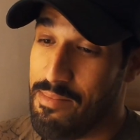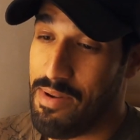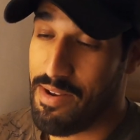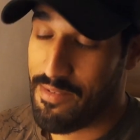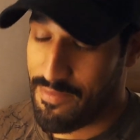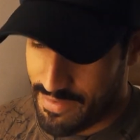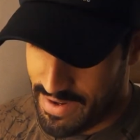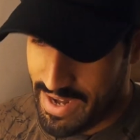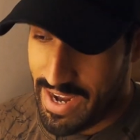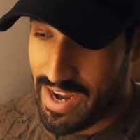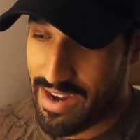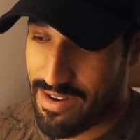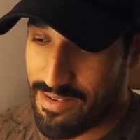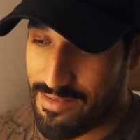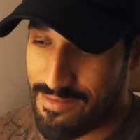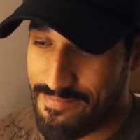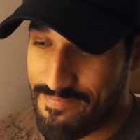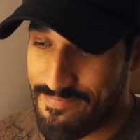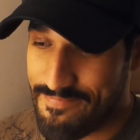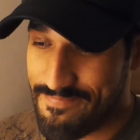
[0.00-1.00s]
But for
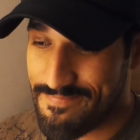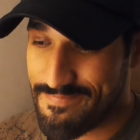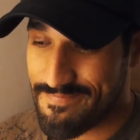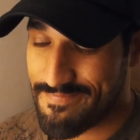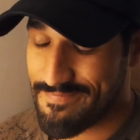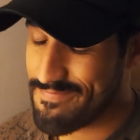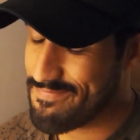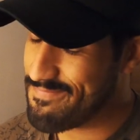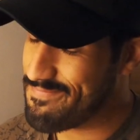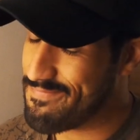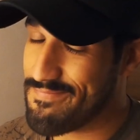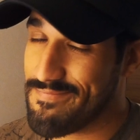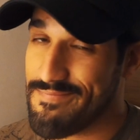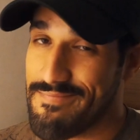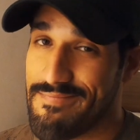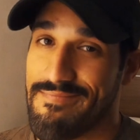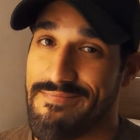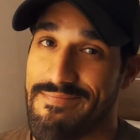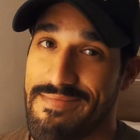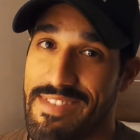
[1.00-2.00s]
now,
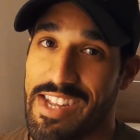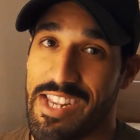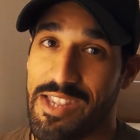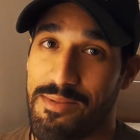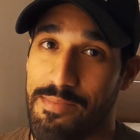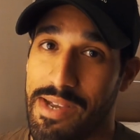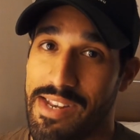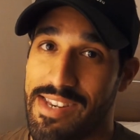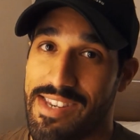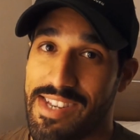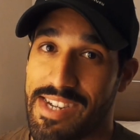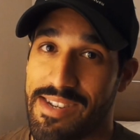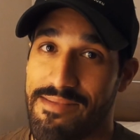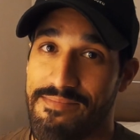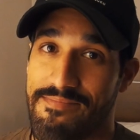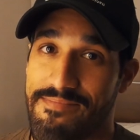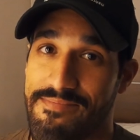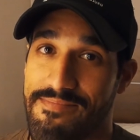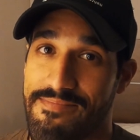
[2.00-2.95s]
it's bedtime.